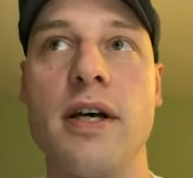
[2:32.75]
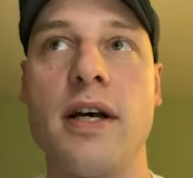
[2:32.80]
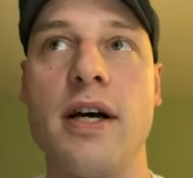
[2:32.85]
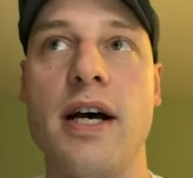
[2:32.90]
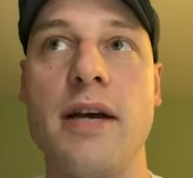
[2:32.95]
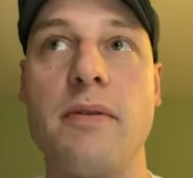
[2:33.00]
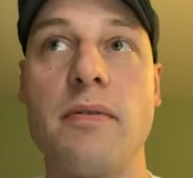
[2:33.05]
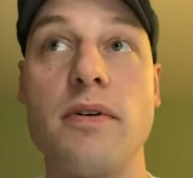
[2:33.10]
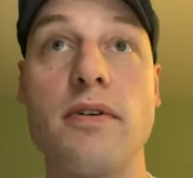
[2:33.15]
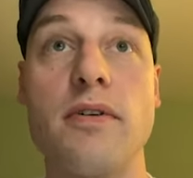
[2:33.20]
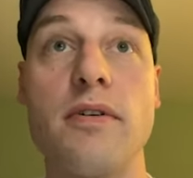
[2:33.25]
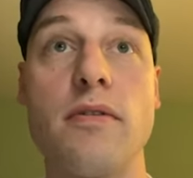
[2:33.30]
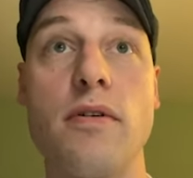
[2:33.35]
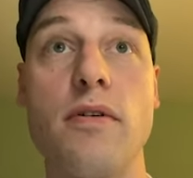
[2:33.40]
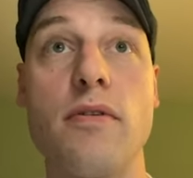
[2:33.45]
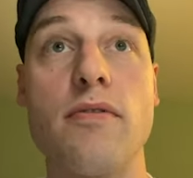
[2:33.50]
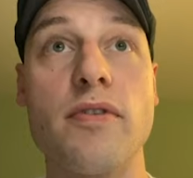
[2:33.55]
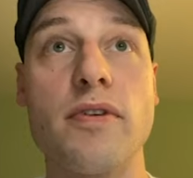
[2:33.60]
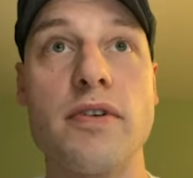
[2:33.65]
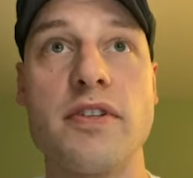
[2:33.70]
I will go
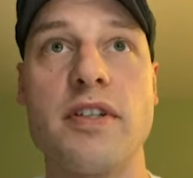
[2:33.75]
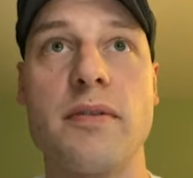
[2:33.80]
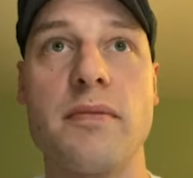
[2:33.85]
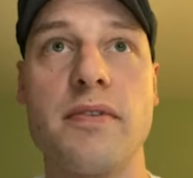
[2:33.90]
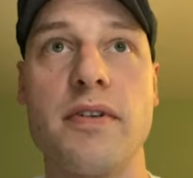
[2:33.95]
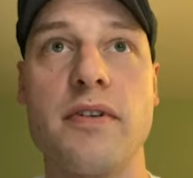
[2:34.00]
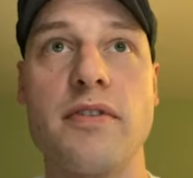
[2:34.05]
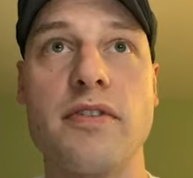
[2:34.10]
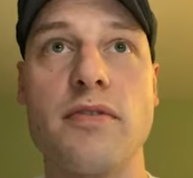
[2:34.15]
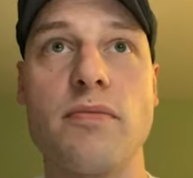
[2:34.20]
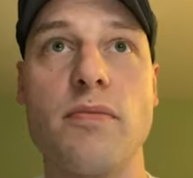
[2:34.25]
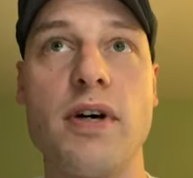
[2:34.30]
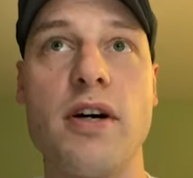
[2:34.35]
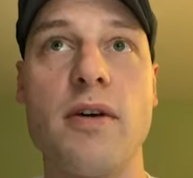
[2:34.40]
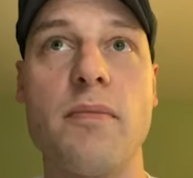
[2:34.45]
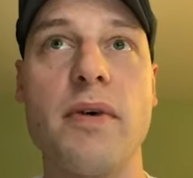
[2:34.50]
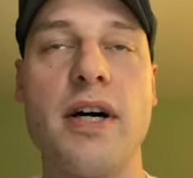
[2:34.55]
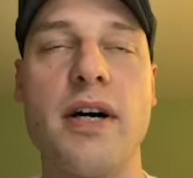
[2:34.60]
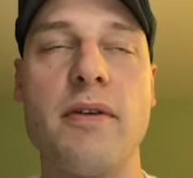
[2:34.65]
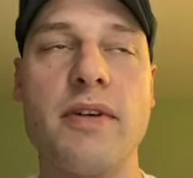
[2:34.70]
over some of those as well,
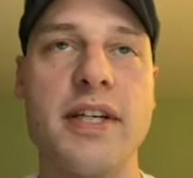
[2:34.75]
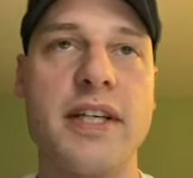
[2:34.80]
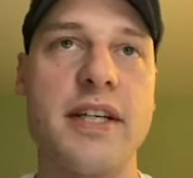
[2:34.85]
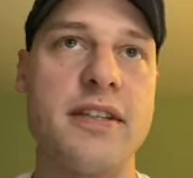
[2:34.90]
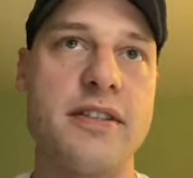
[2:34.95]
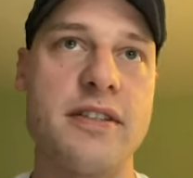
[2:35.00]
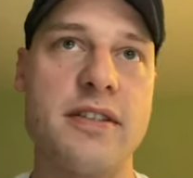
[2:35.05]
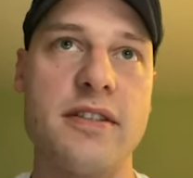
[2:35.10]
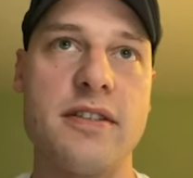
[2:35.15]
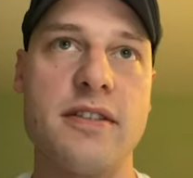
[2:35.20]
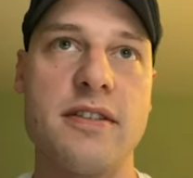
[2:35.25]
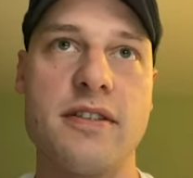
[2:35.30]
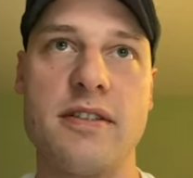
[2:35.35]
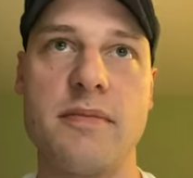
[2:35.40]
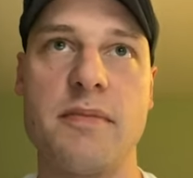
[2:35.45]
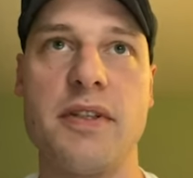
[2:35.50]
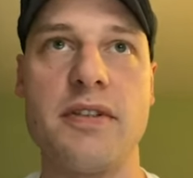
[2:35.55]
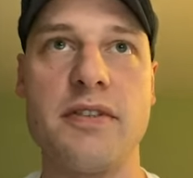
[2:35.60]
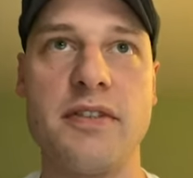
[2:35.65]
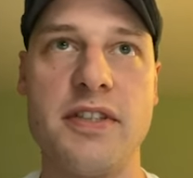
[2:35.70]
but I want to get to
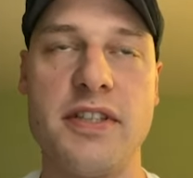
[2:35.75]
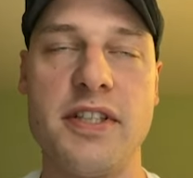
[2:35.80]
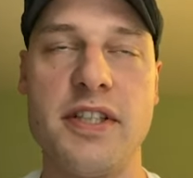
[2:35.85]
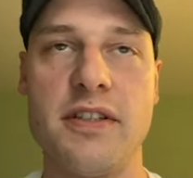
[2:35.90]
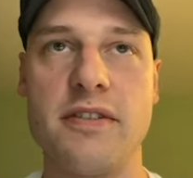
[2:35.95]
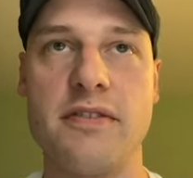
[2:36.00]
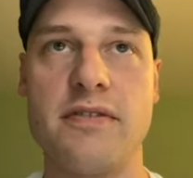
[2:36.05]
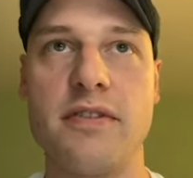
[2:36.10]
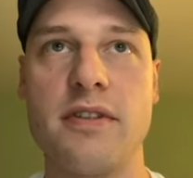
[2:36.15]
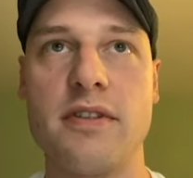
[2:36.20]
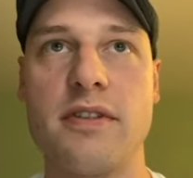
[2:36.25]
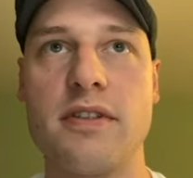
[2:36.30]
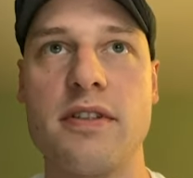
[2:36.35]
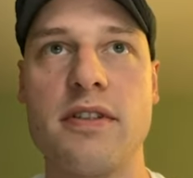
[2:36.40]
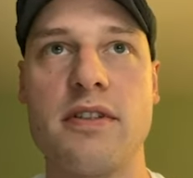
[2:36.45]
some other details first.